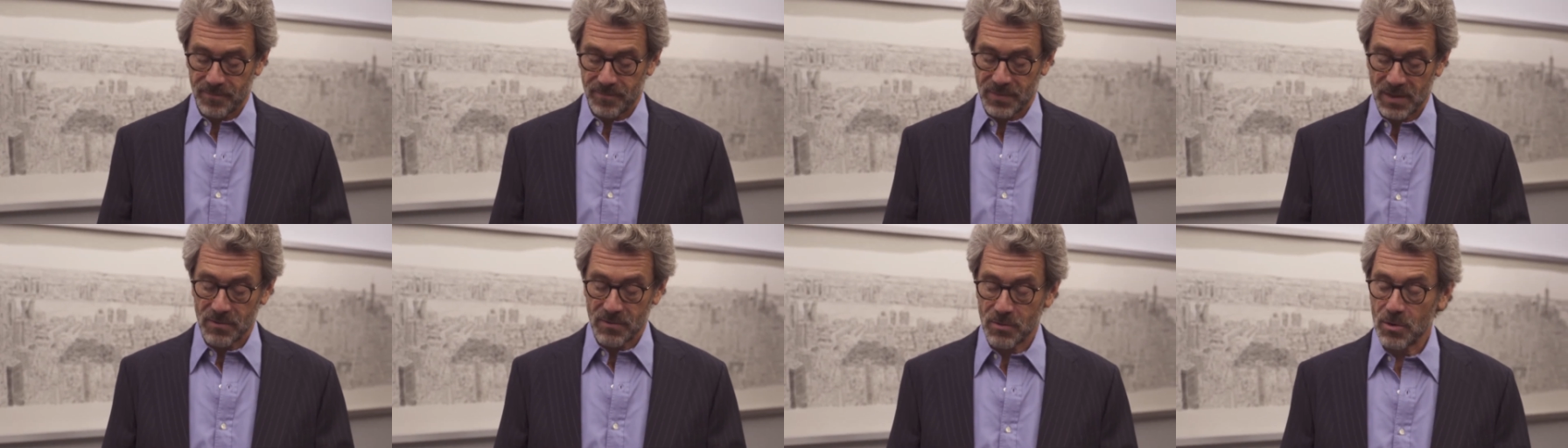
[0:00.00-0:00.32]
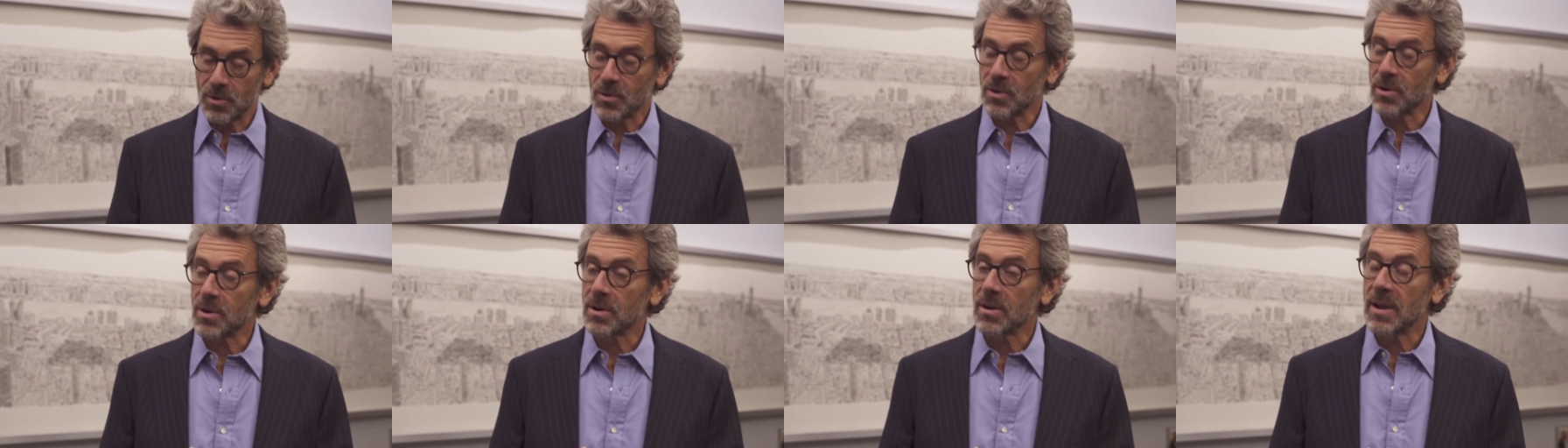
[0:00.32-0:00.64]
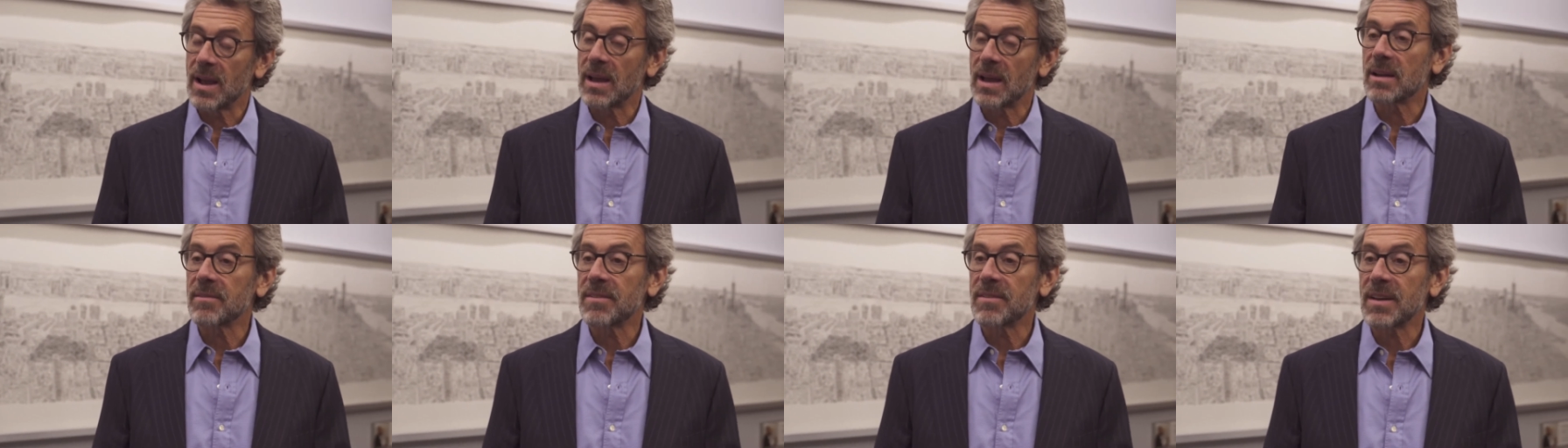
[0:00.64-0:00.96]
fewer
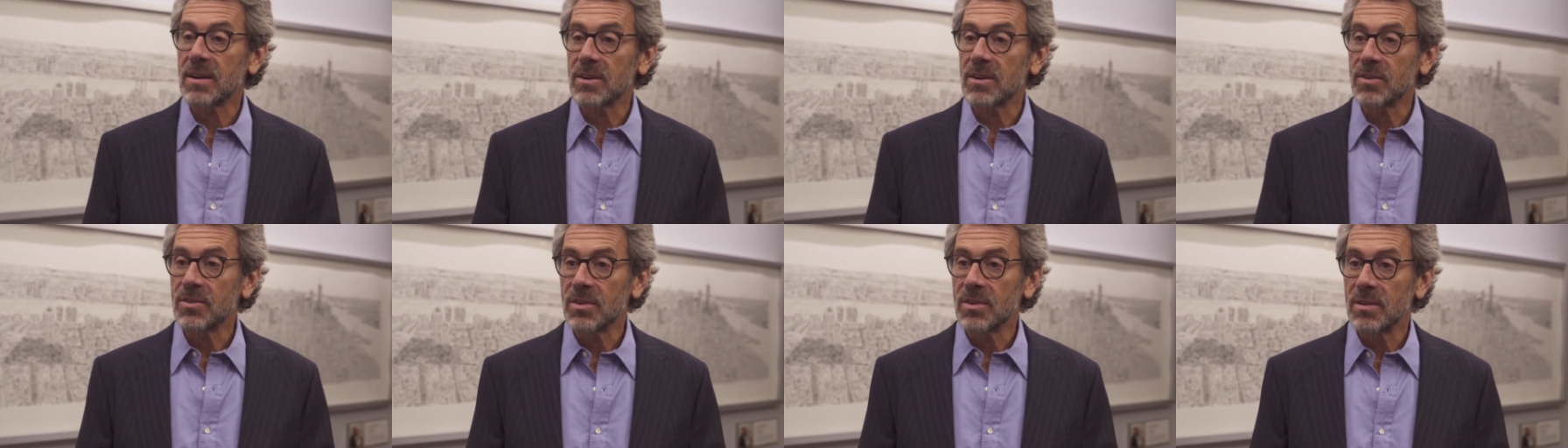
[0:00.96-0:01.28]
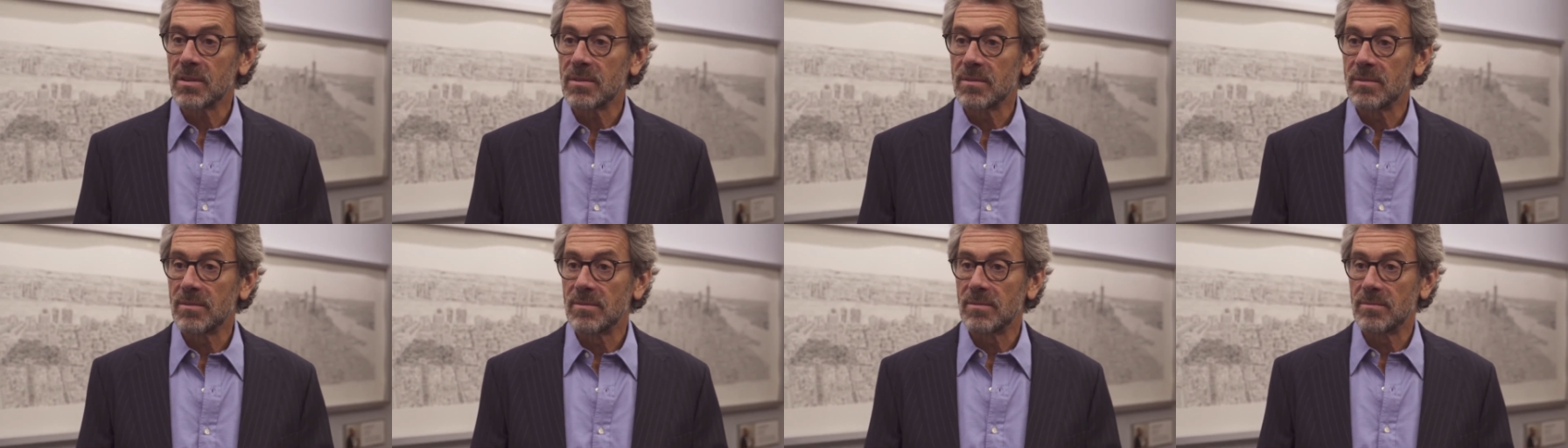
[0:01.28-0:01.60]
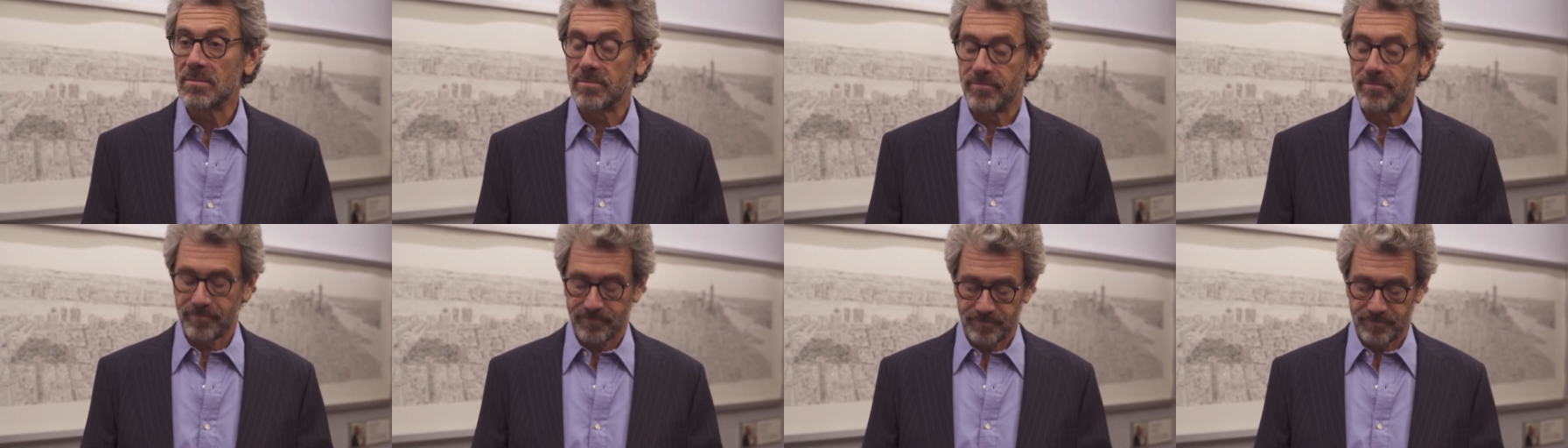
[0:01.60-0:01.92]
elevators,
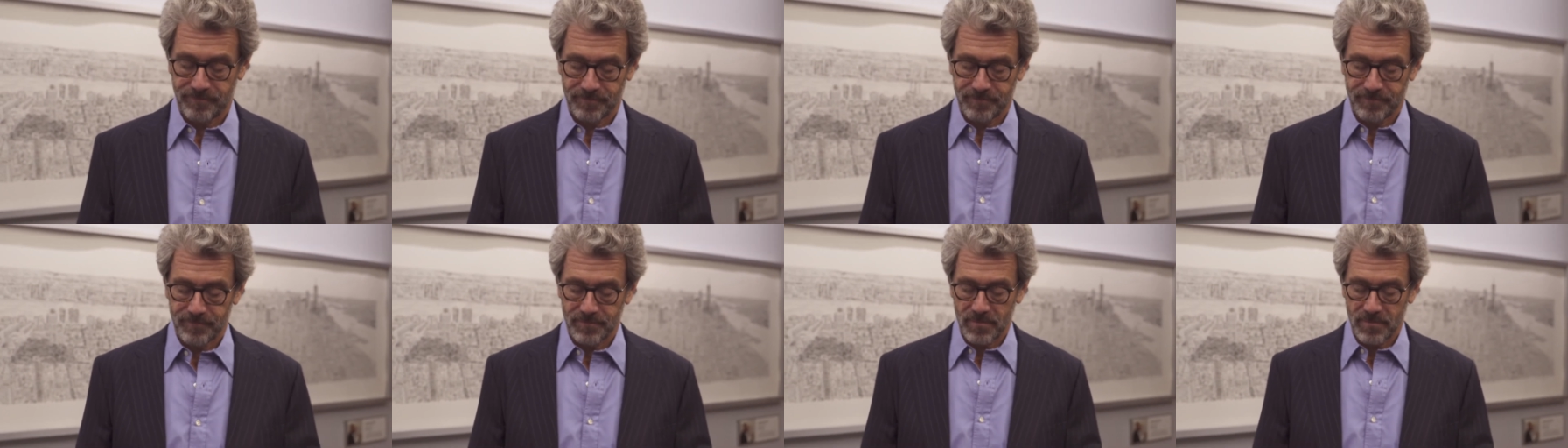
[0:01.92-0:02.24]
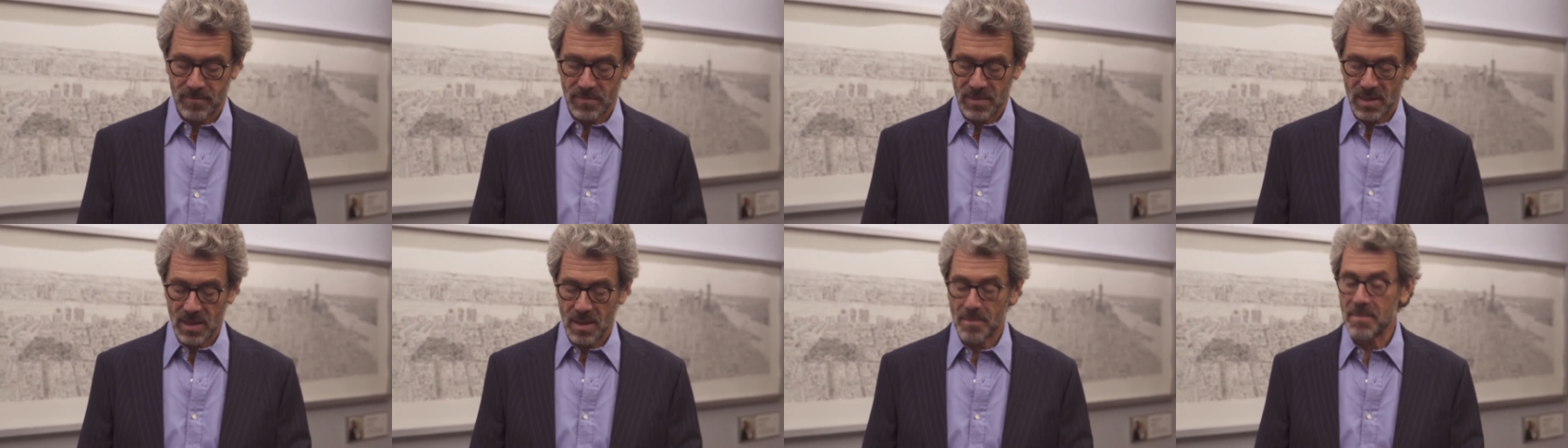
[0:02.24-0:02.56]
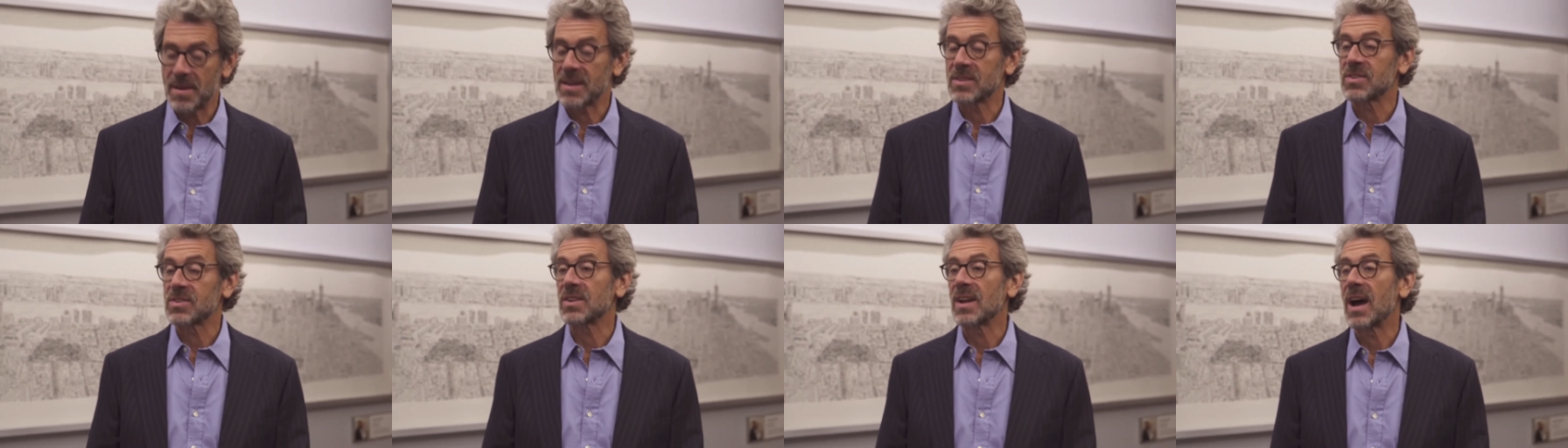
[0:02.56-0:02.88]
that
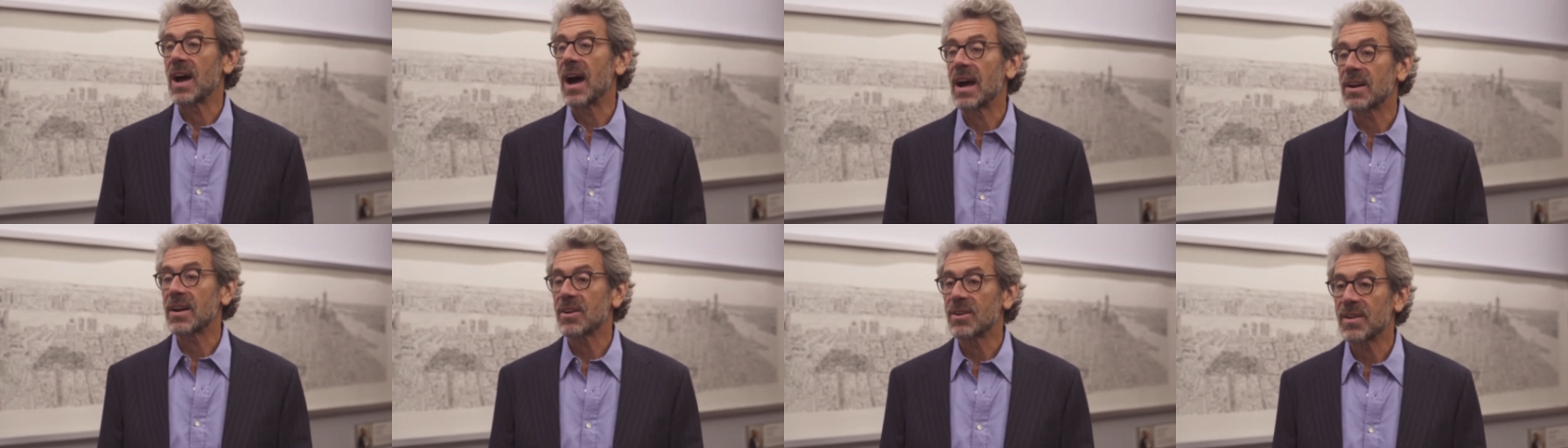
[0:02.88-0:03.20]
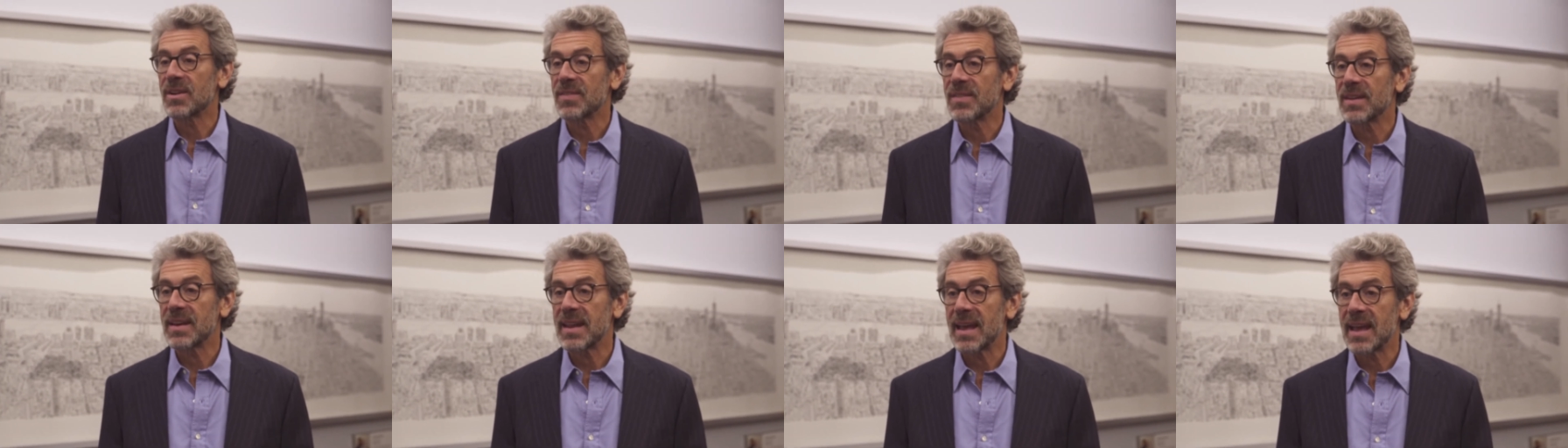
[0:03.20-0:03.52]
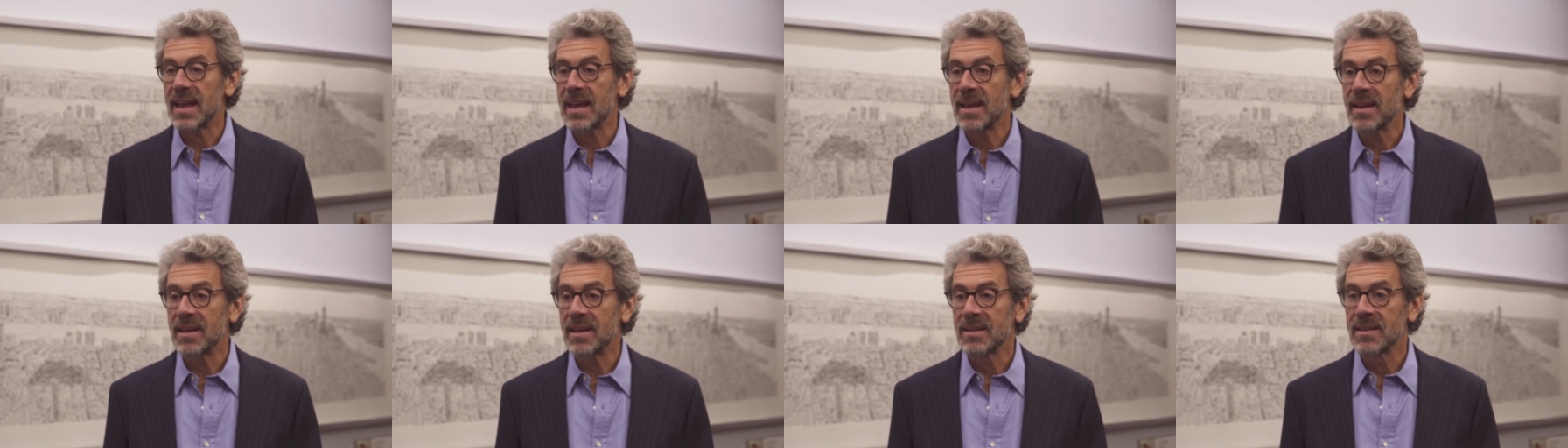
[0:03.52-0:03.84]
makes it hotter in the
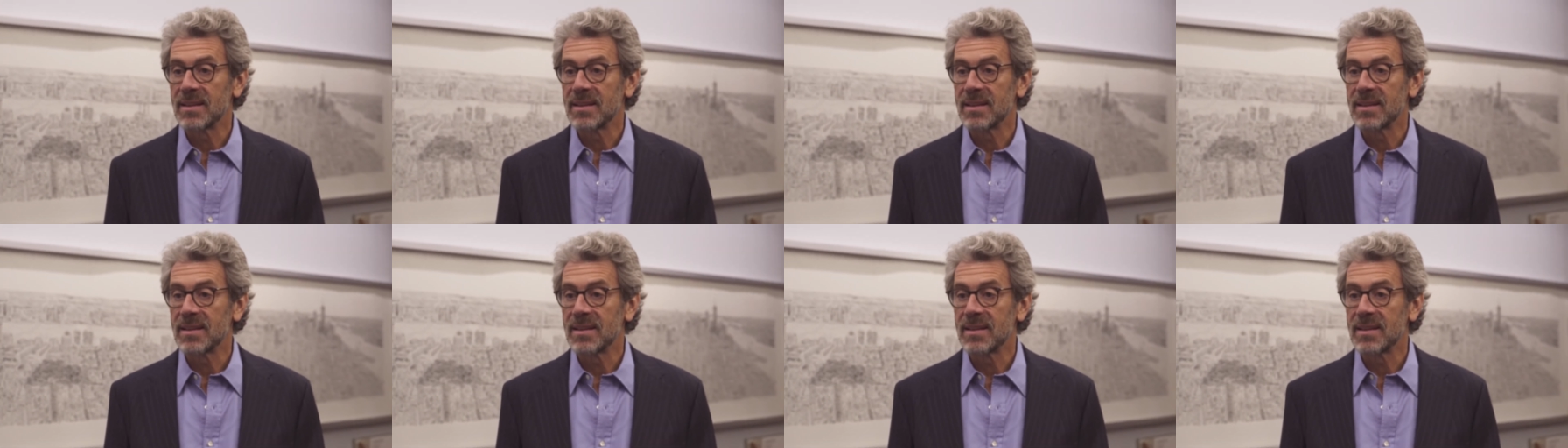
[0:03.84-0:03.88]
day,